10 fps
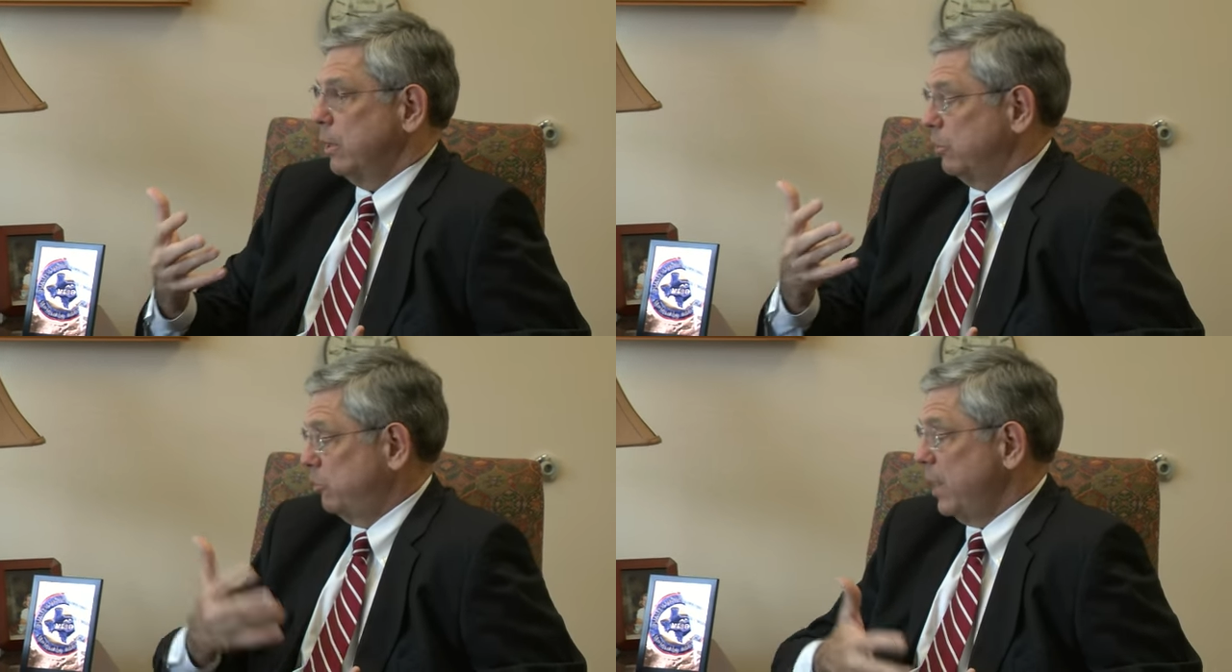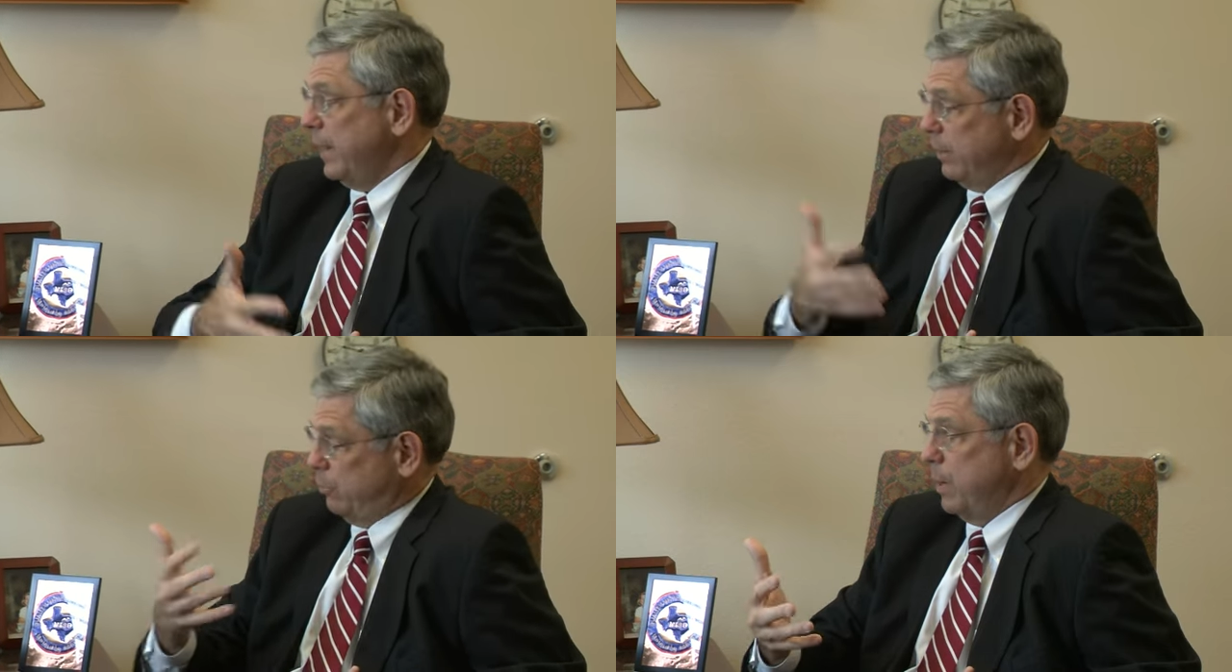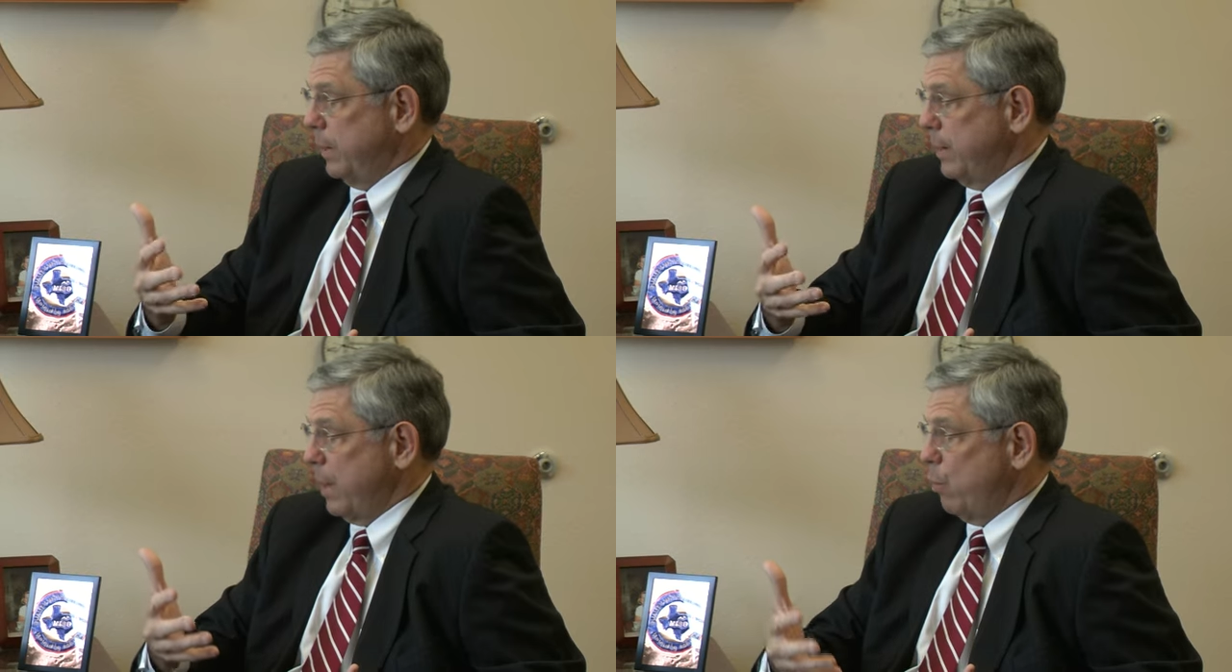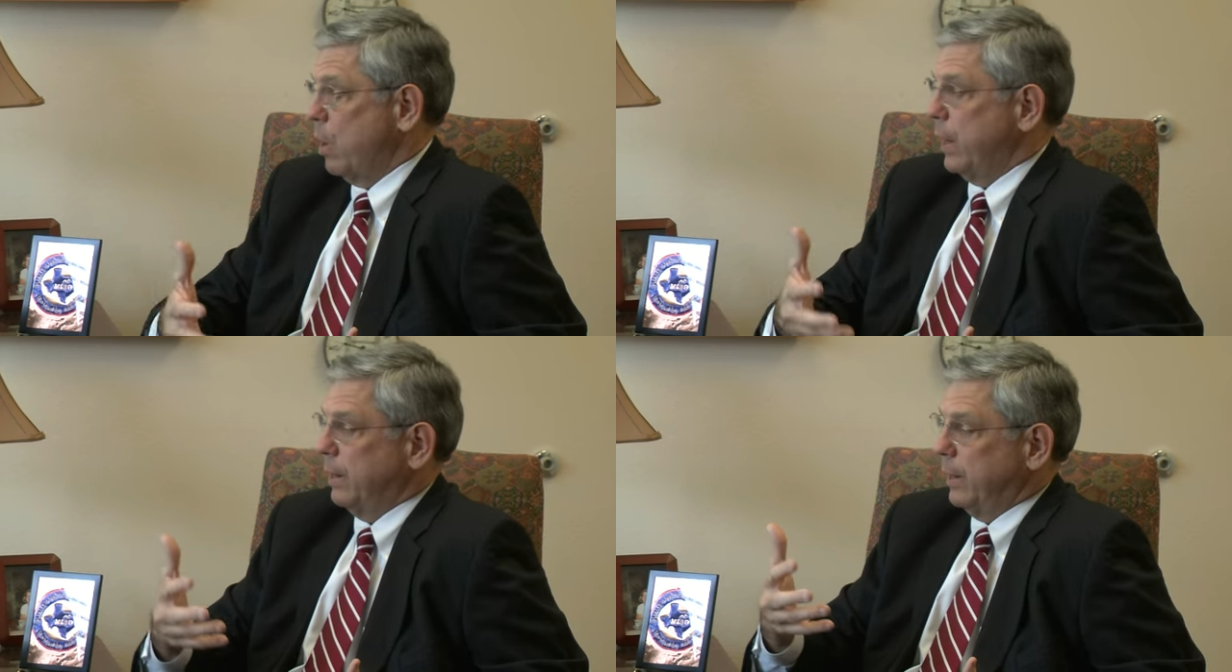because the state gets money that
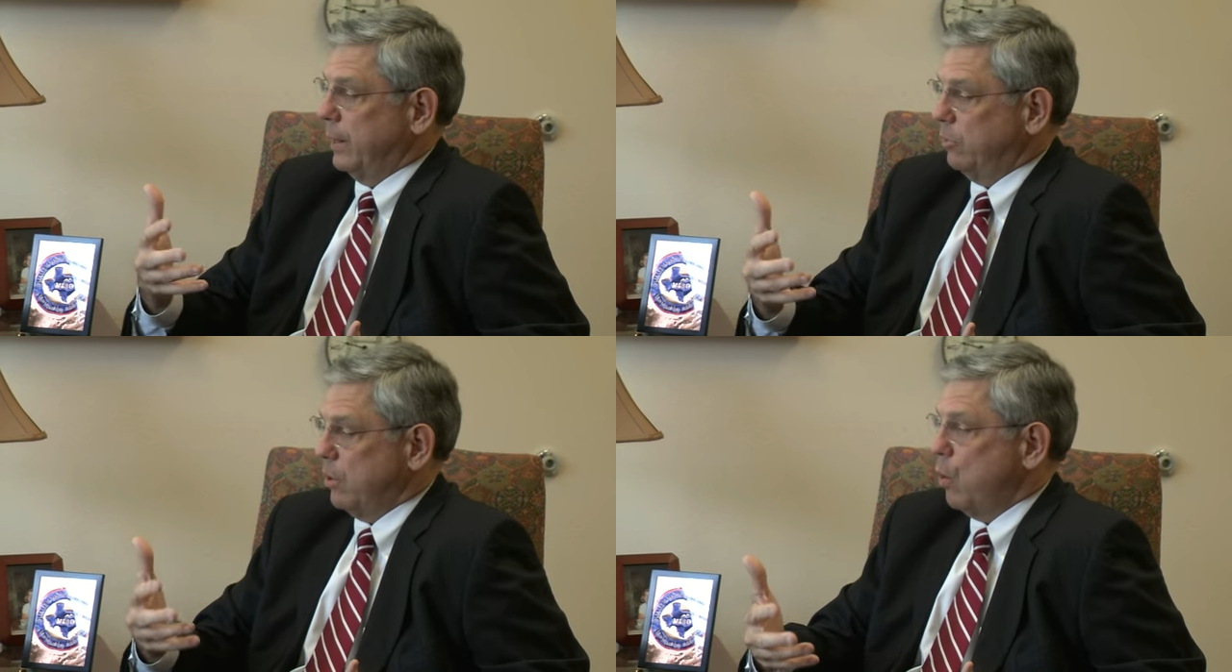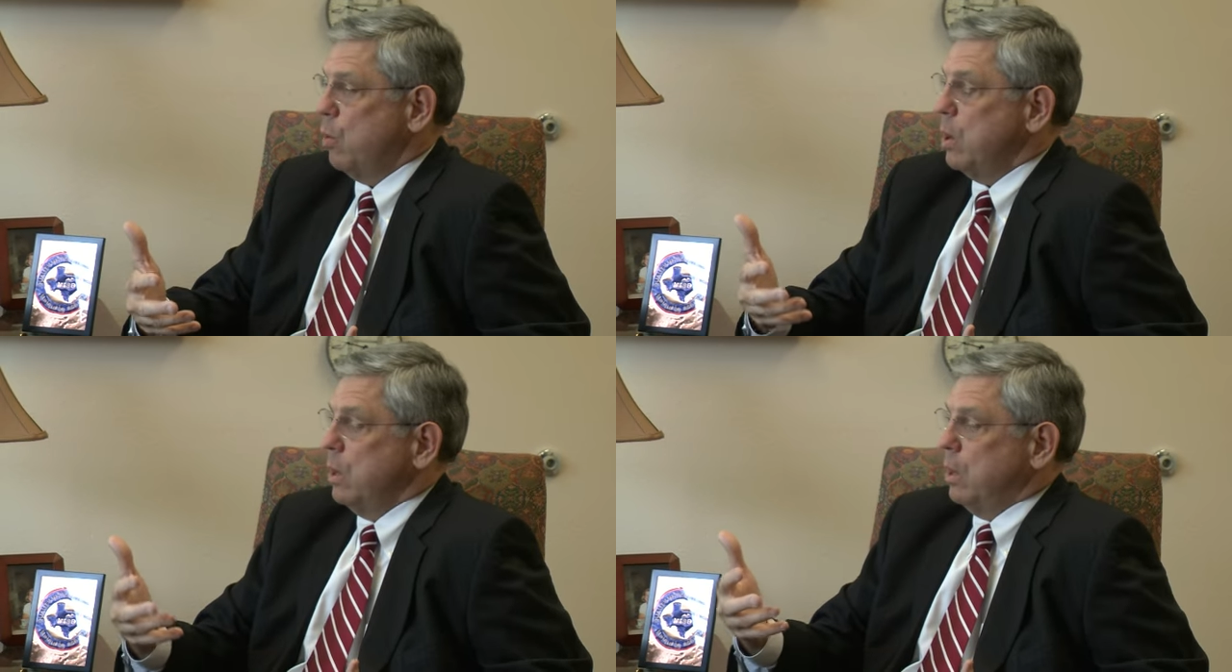way. And so